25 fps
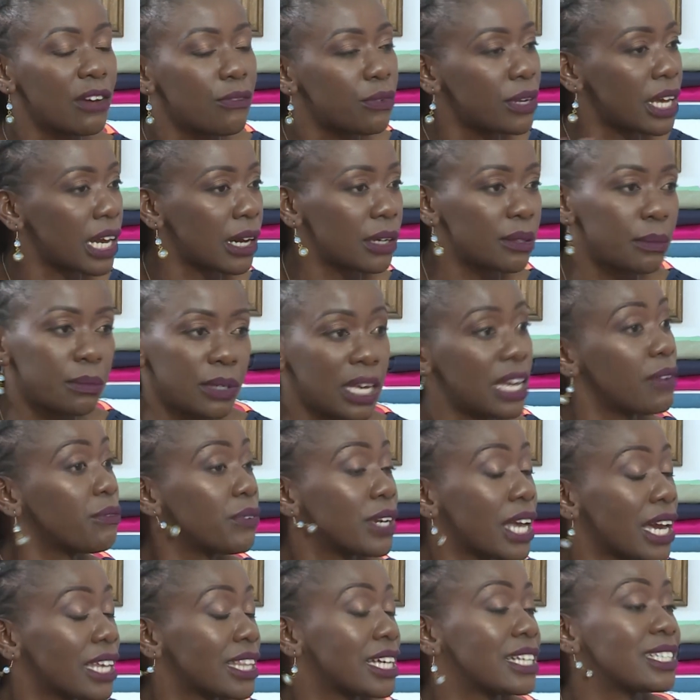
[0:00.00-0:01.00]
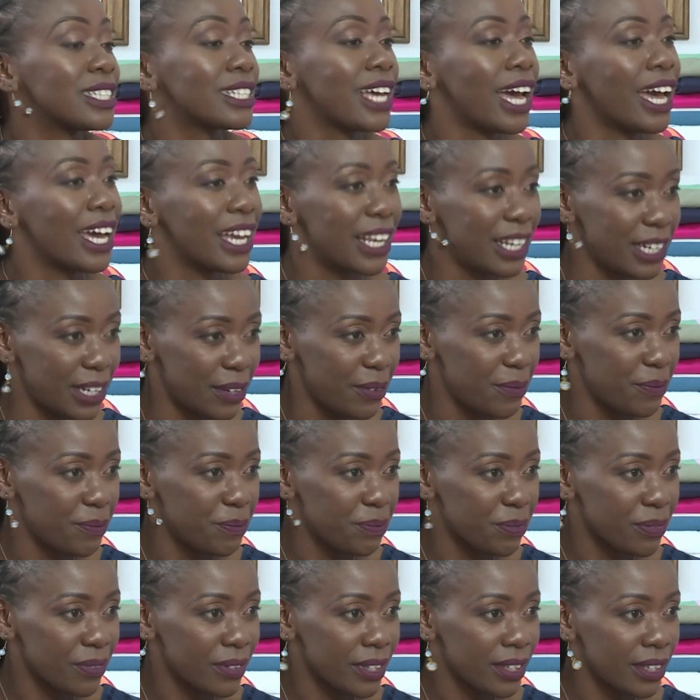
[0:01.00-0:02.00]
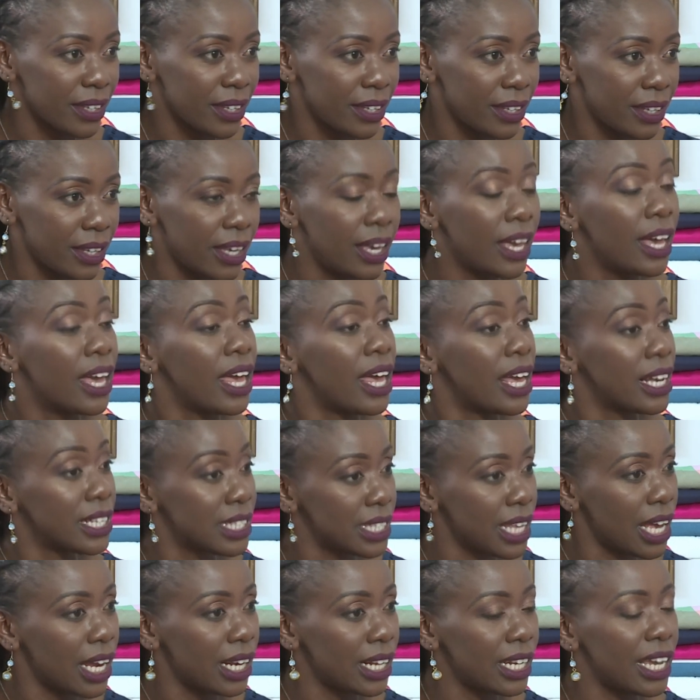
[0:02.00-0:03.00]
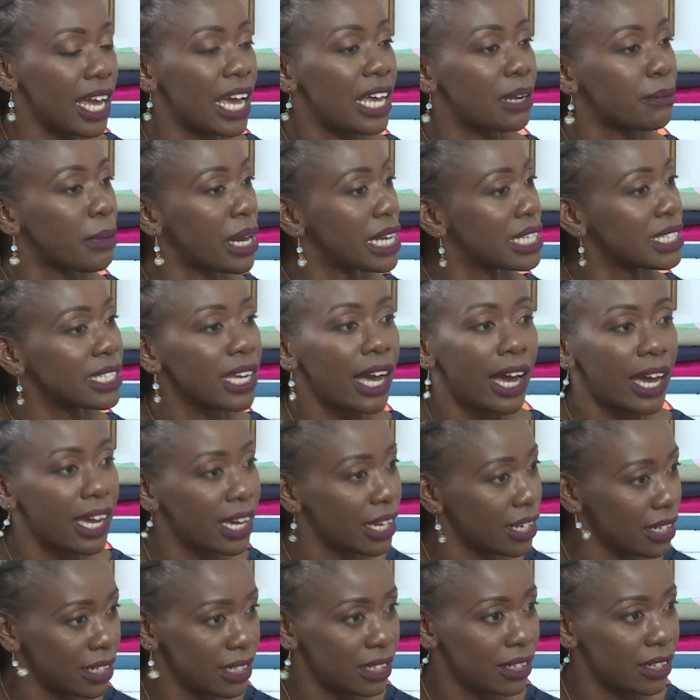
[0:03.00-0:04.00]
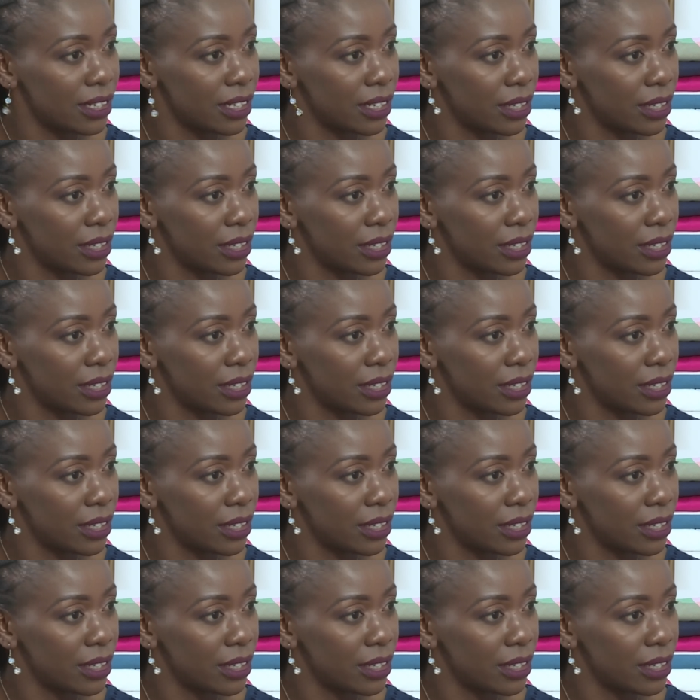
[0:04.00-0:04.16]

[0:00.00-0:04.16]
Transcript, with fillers: every other every other child? exactly, and my child,